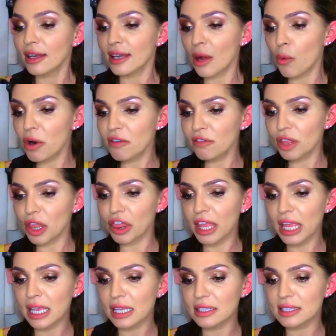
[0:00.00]
Now, one of the
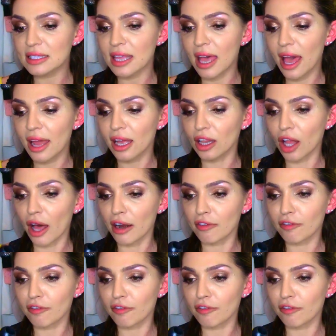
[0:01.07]
things that a lot